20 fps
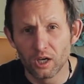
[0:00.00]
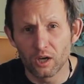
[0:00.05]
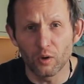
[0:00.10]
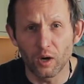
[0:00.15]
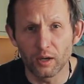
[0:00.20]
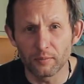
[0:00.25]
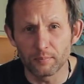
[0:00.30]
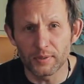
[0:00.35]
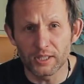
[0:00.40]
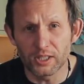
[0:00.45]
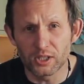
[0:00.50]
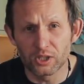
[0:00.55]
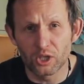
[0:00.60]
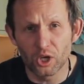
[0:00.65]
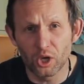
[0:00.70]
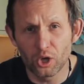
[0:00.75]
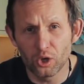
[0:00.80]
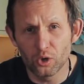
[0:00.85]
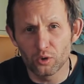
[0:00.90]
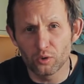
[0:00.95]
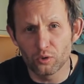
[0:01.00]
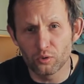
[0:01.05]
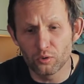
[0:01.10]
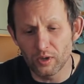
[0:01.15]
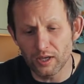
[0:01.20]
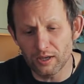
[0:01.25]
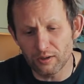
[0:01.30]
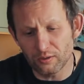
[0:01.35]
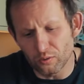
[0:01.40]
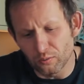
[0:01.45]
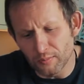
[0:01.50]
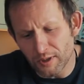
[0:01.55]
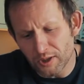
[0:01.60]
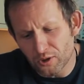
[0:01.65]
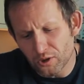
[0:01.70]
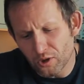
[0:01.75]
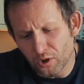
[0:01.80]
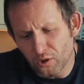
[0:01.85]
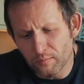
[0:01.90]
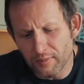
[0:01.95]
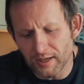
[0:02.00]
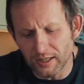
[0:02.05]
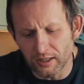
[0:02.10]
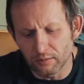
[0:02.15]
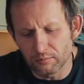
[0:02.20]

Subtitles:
it was almost too big and